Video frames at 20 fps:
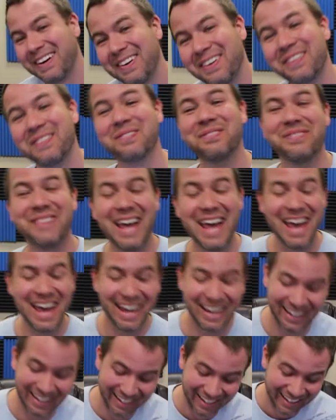Oh
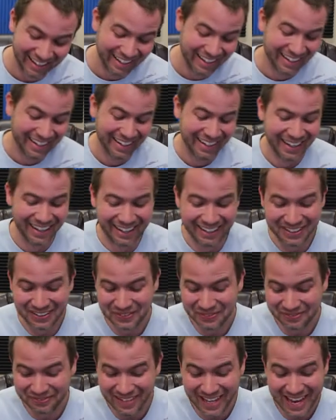man,
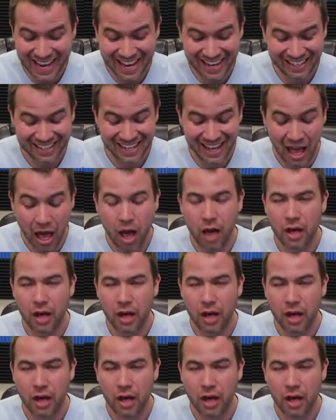oh man.